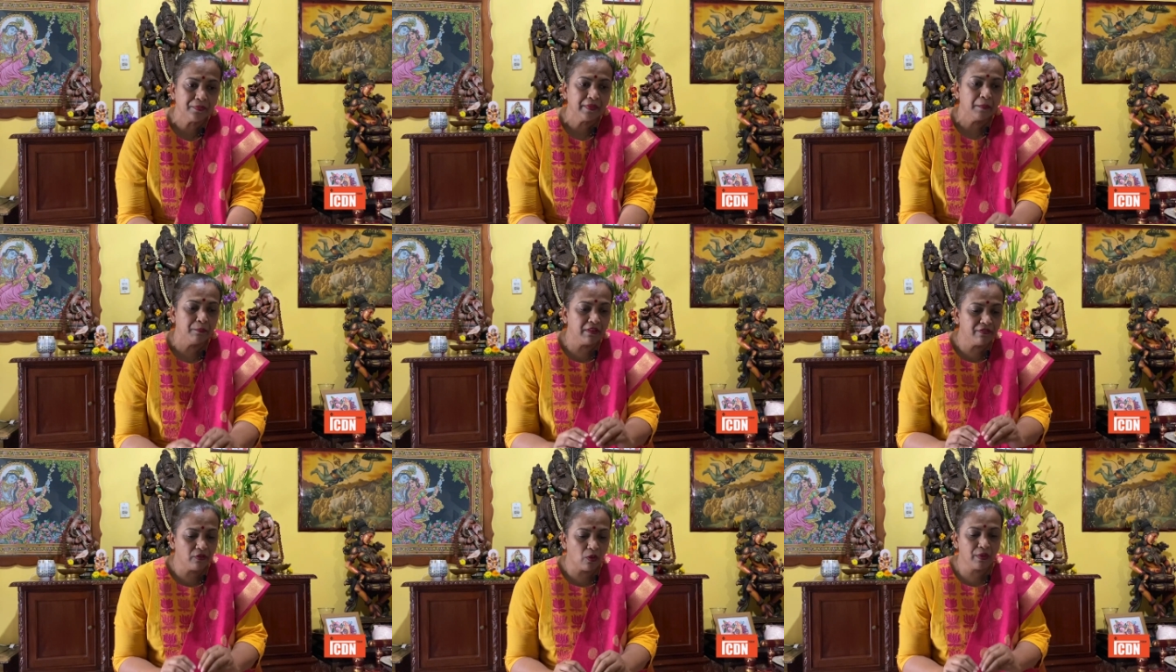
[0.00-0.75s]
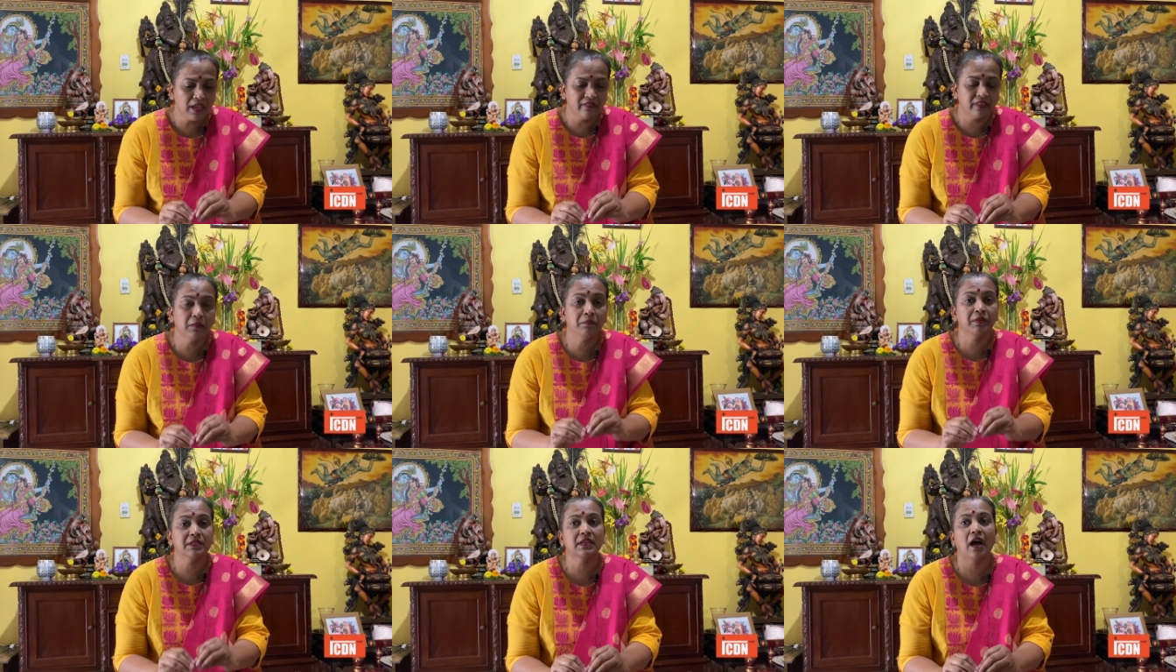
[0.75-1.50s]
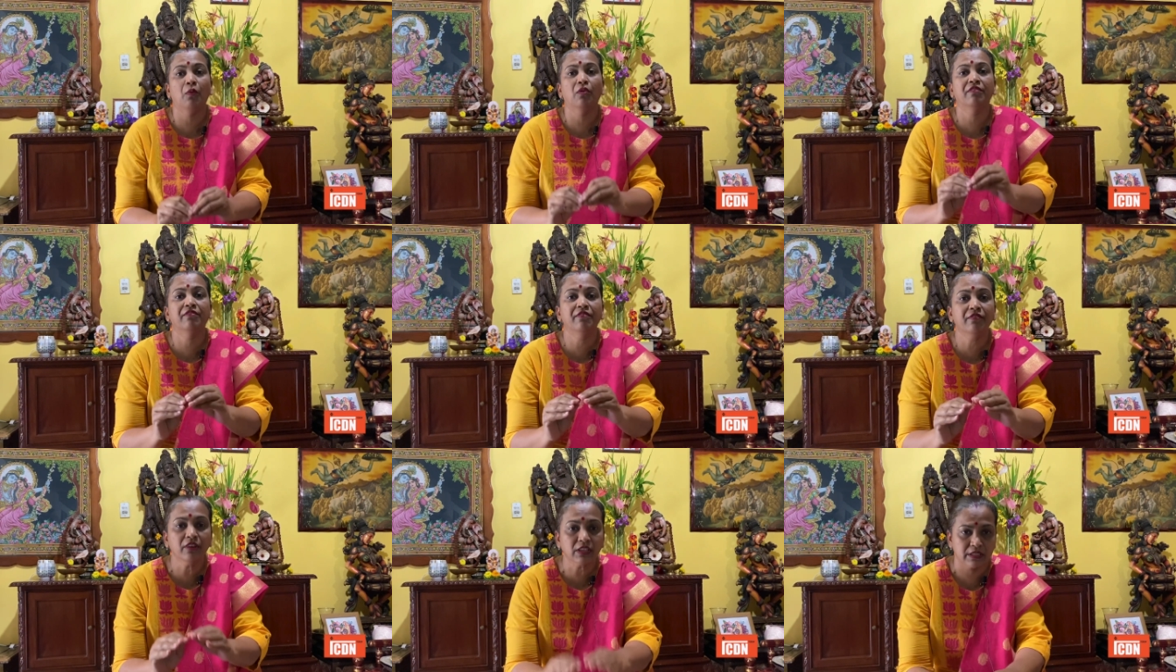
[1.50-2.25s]
before we even put our
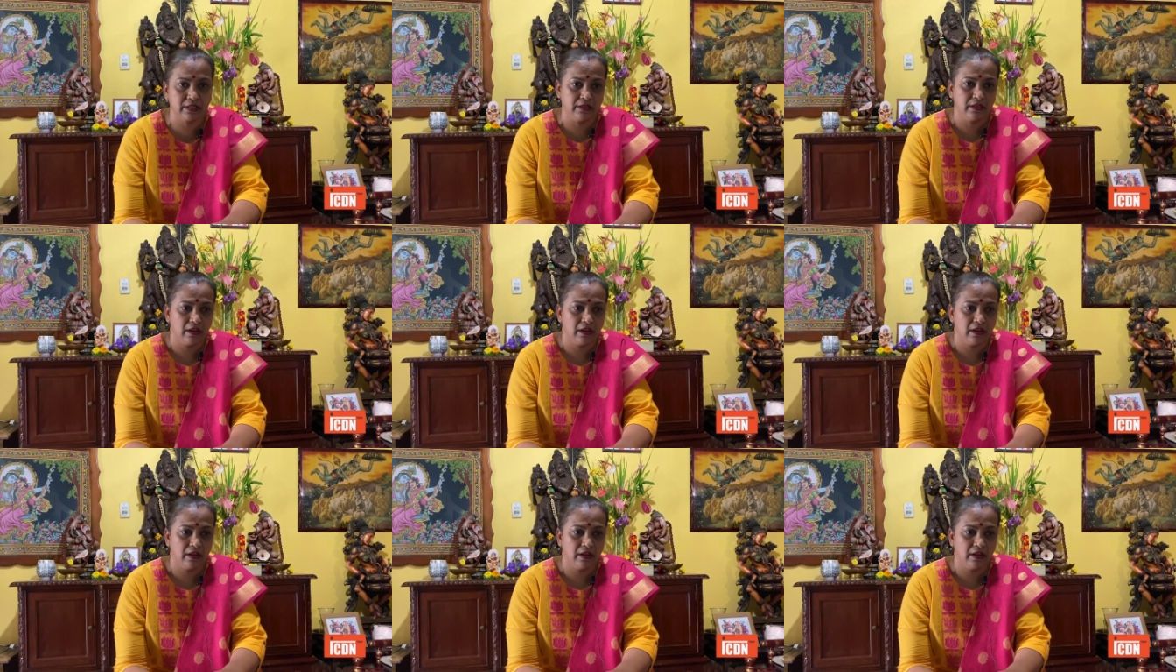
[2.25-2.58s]
foot